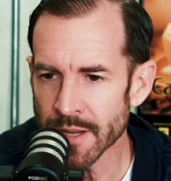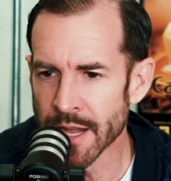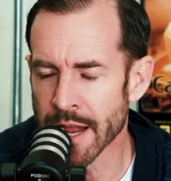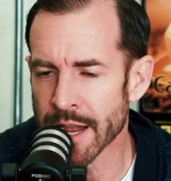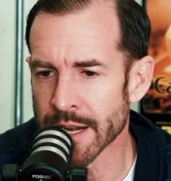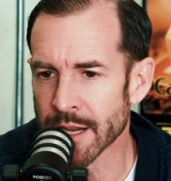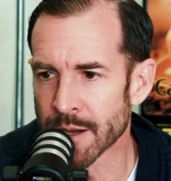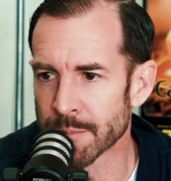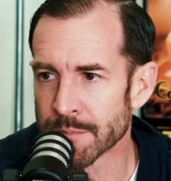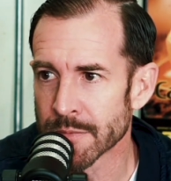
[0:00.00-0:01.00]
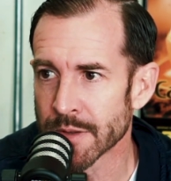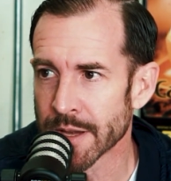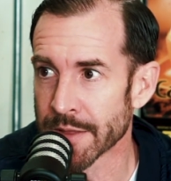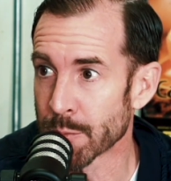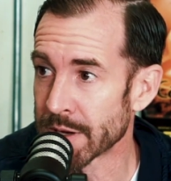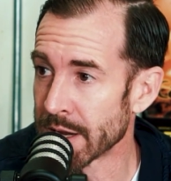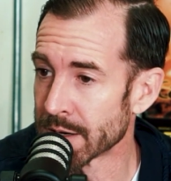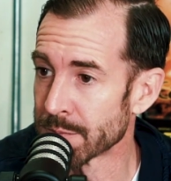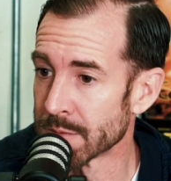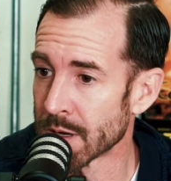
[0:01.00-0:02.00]
and then we
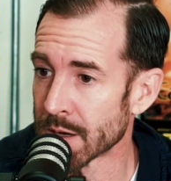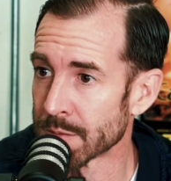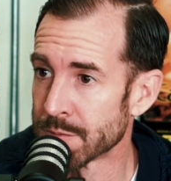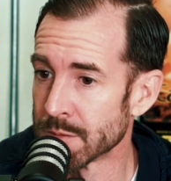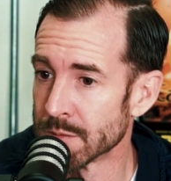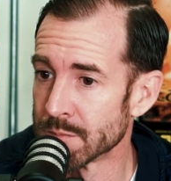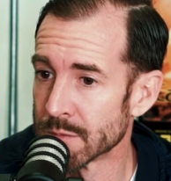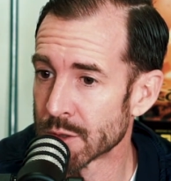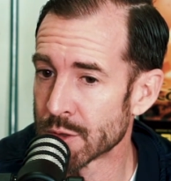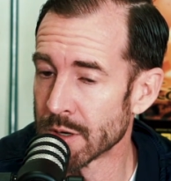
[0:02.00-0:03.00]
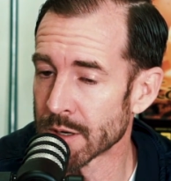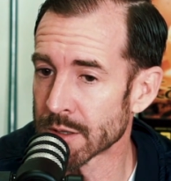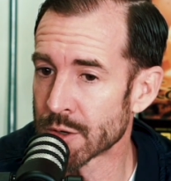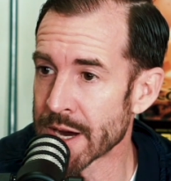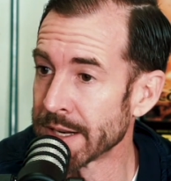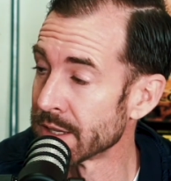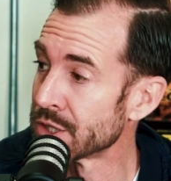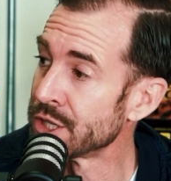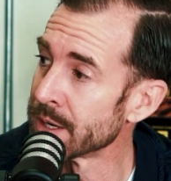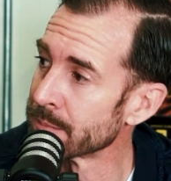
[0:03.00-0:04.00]
end up creating
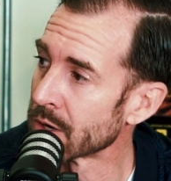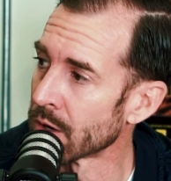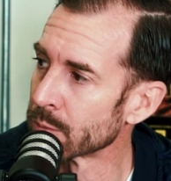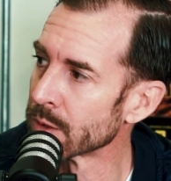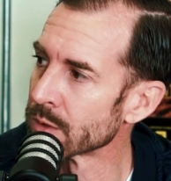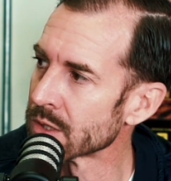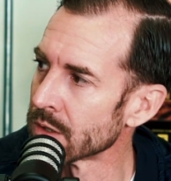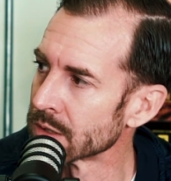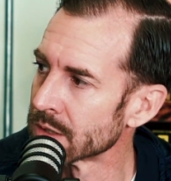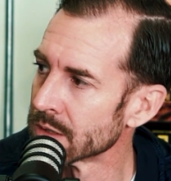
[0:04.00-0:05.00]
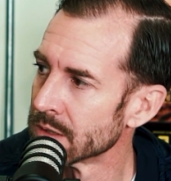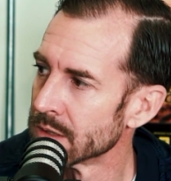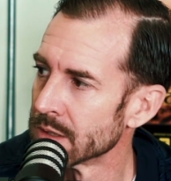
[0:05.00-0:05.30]
this gym called Real Results.